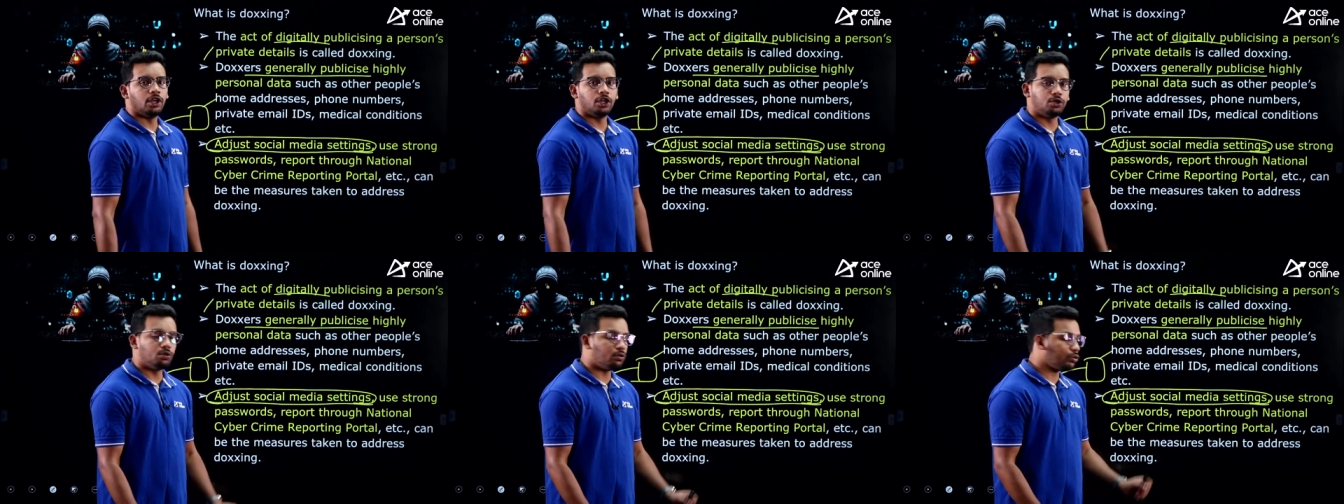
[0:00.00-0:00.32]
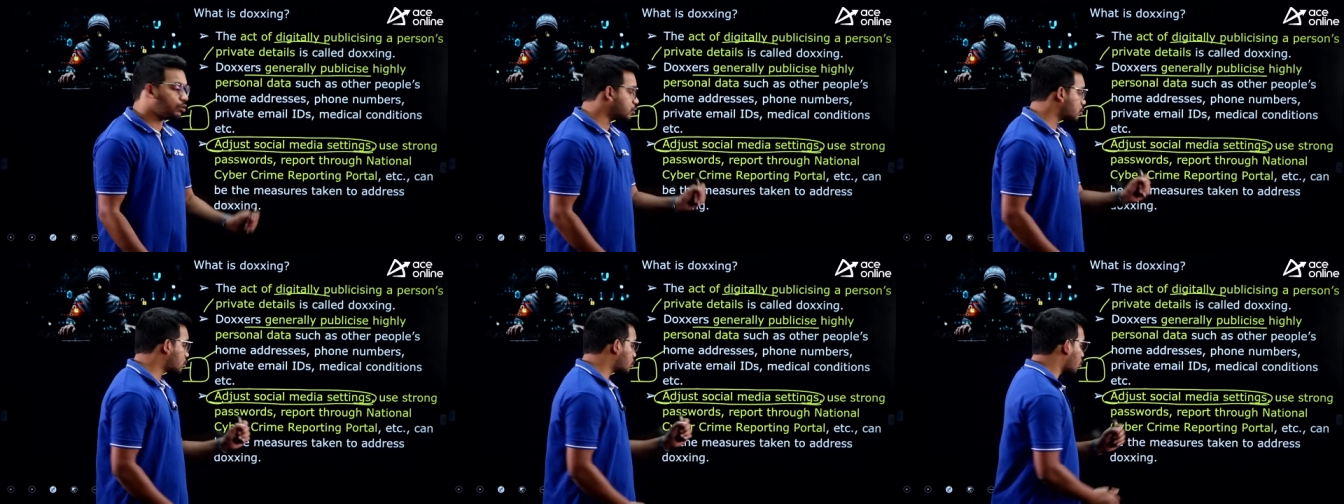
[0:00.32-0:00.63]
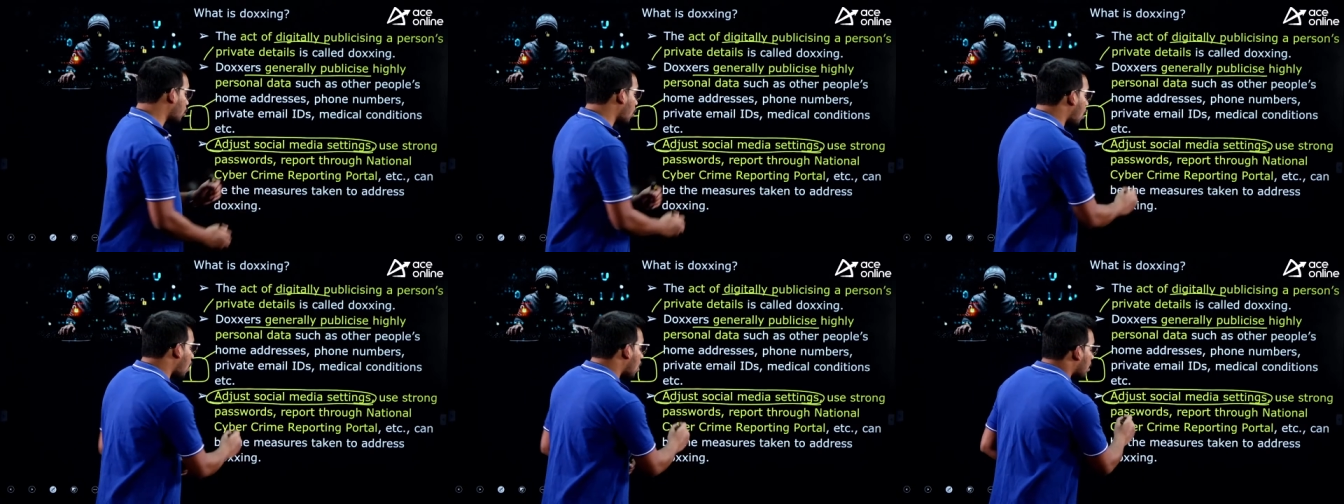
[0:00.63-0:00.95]
Use
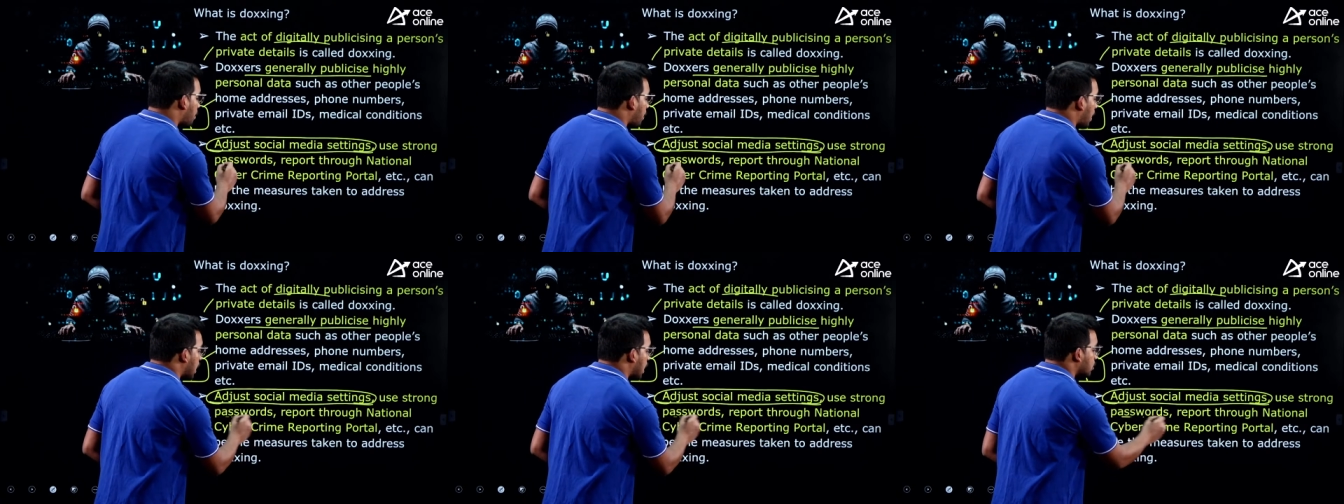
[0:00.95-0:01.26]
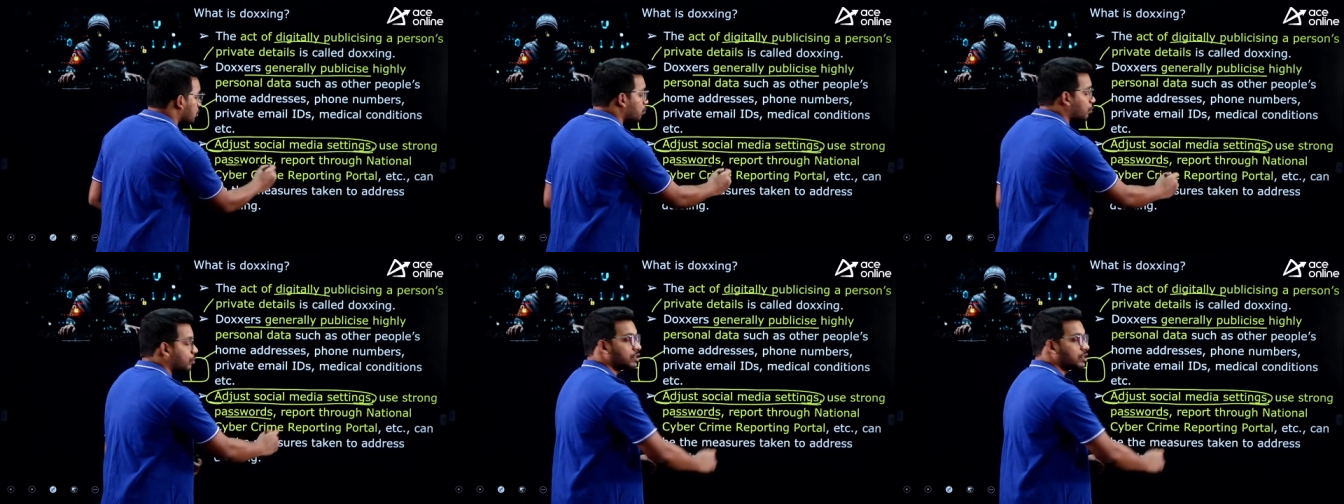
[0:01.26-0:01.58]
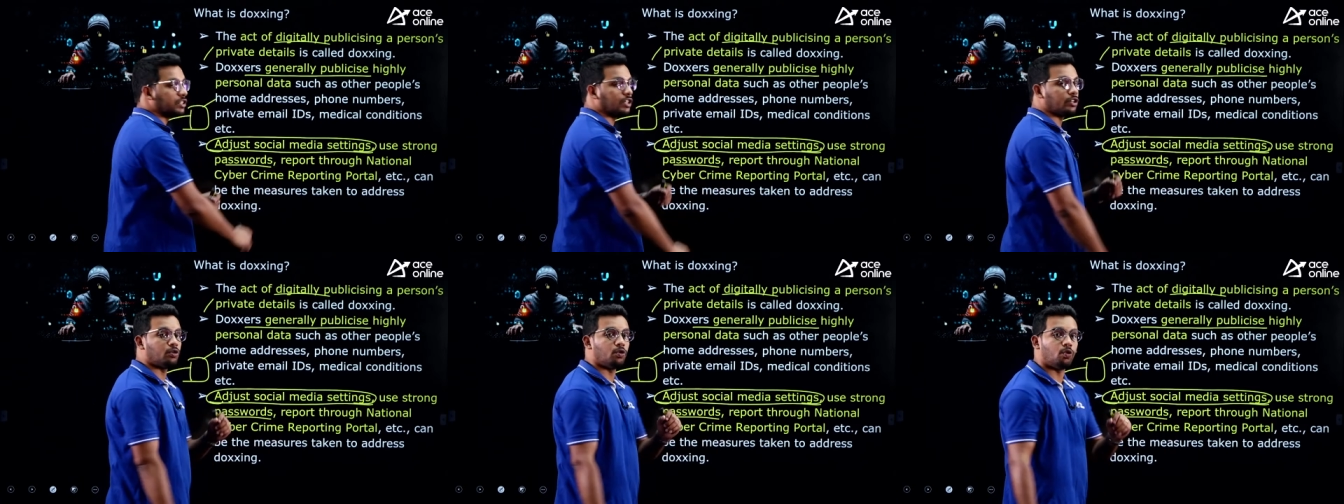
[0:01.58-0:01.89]
strong passwords
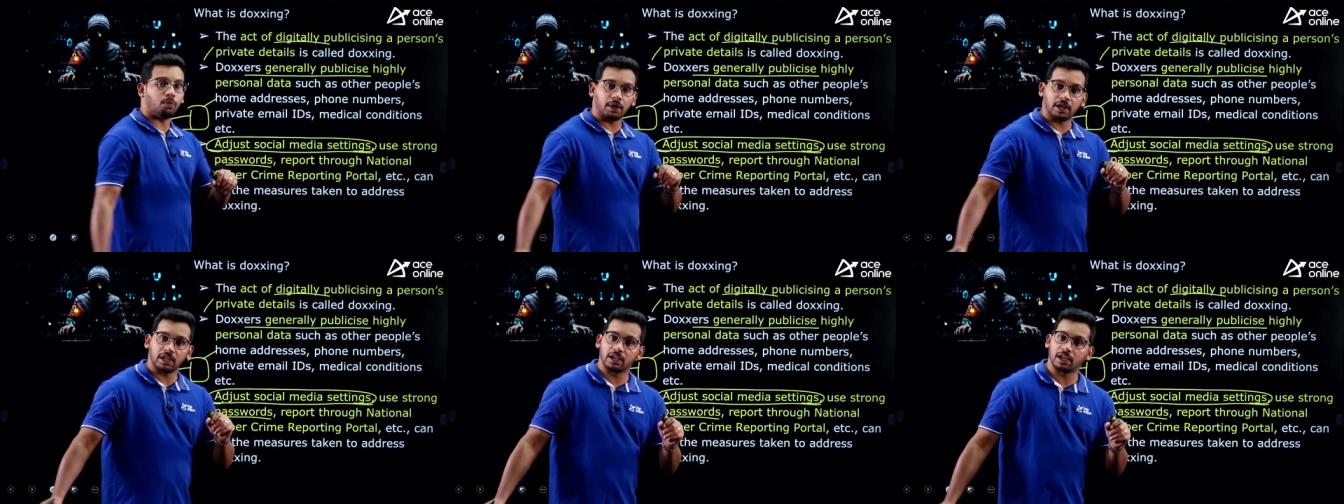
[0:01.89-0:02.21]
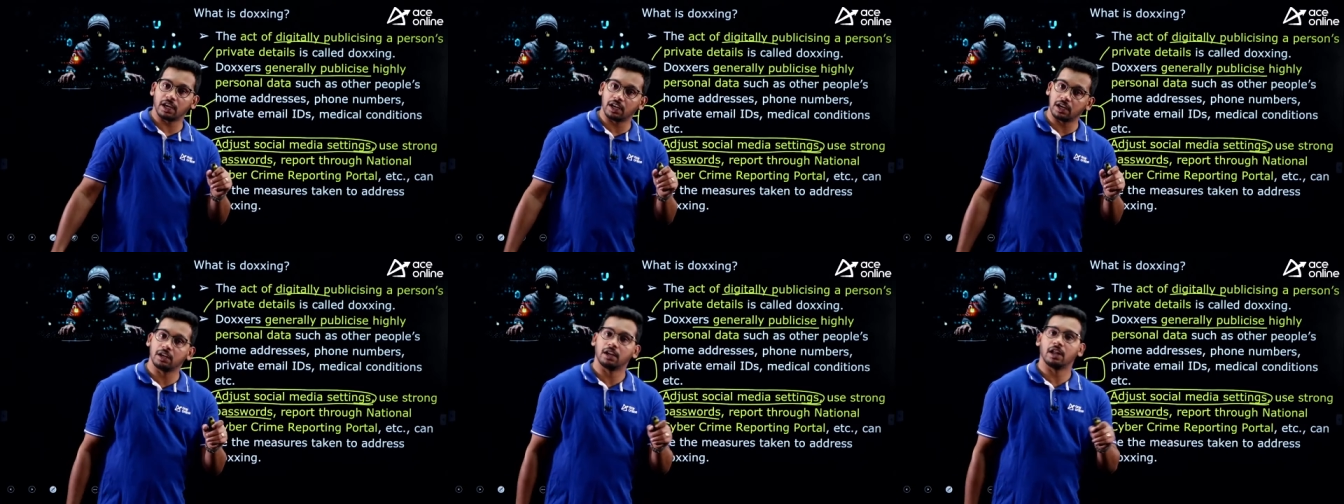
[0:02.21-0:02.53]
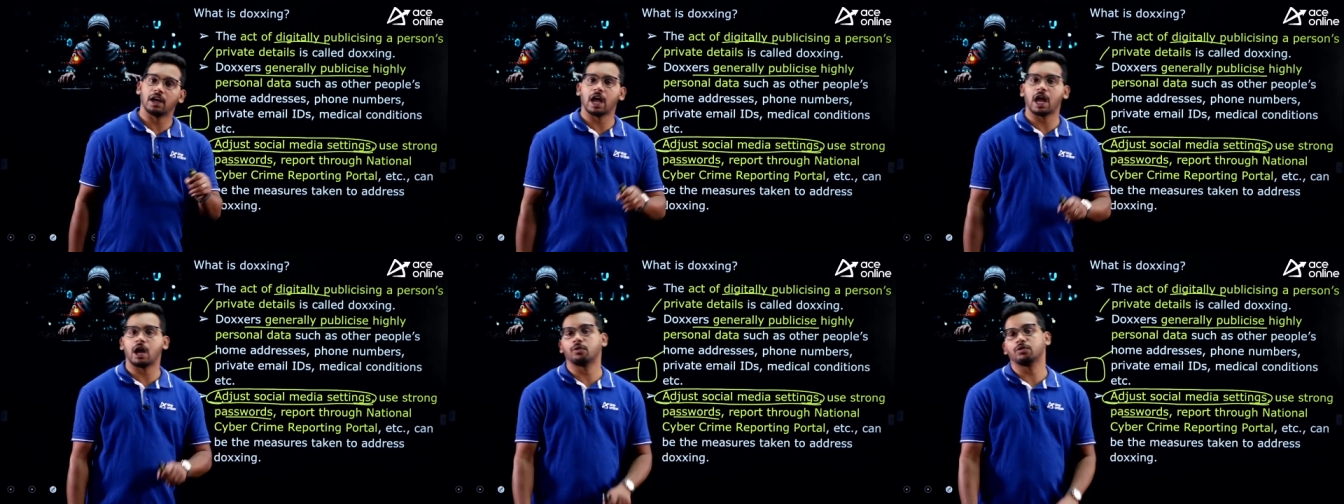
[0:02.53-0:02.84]
that nobody can
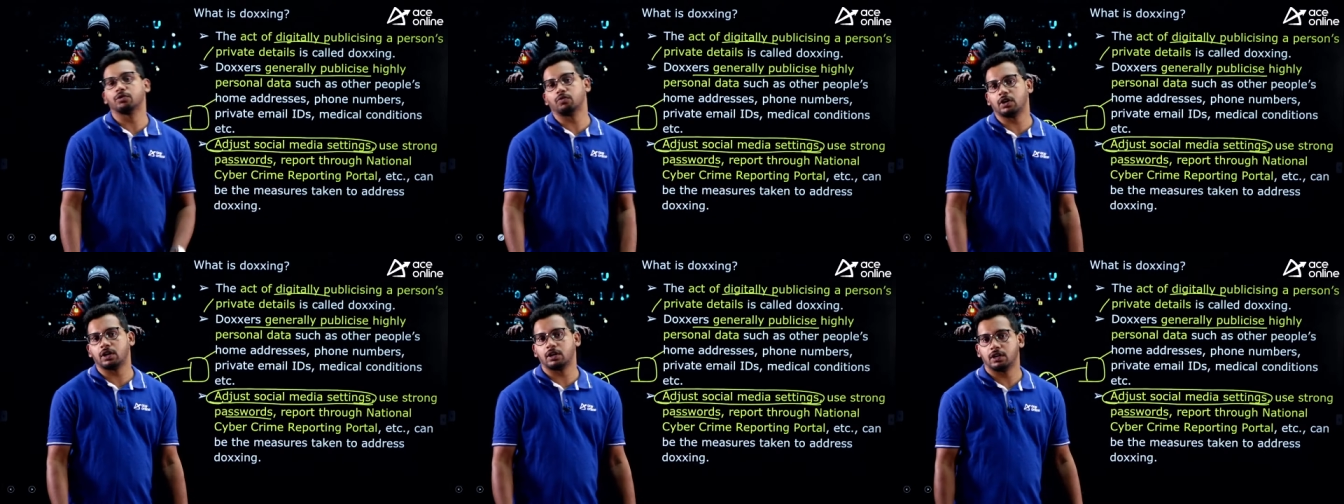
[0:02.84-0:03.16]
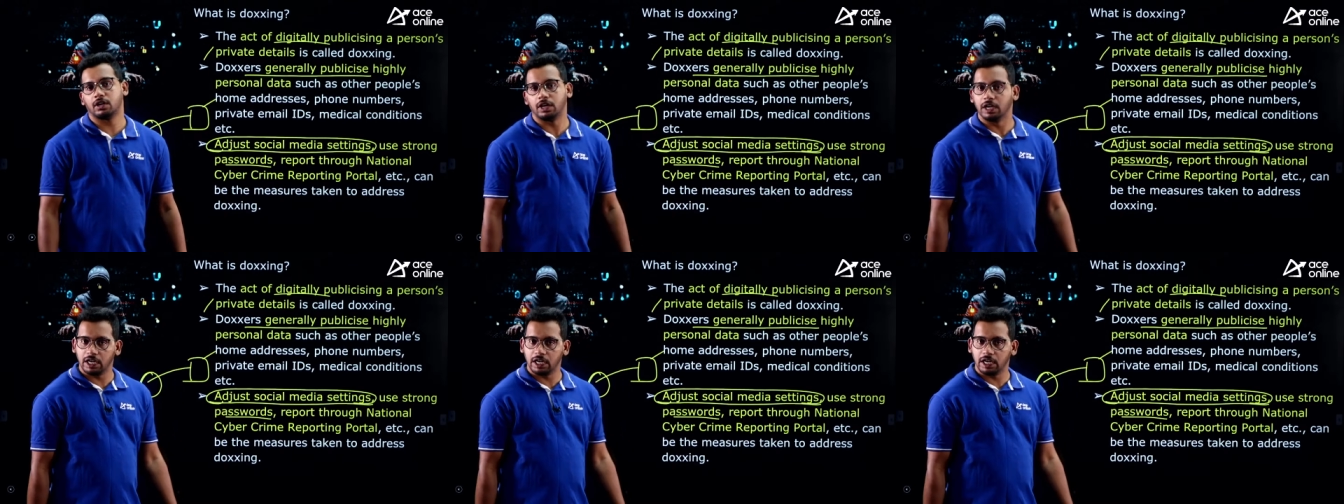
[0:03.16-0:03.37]
have your